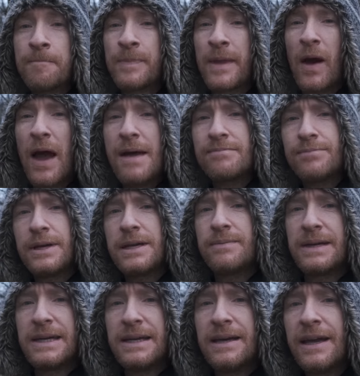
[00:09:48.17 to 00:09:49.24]
Now,
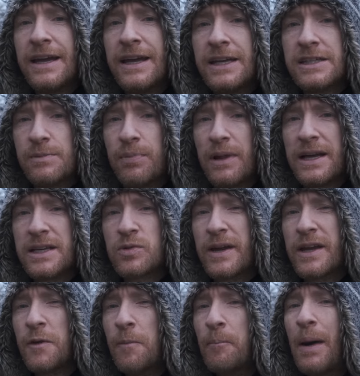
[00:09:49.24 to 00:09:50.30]
MPB is a place where
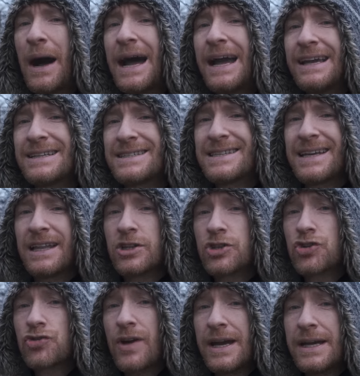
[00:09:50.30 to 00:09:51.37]
you can buy, sell, and
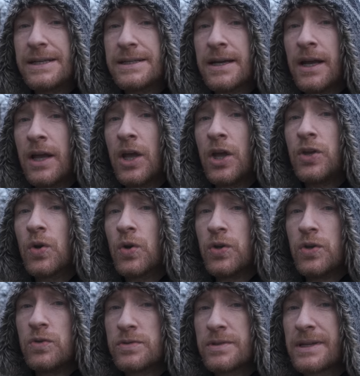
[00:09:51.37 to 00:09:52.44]
trade your
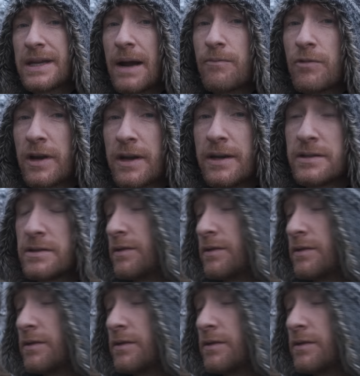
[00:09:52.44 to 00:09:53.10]
used camera gear.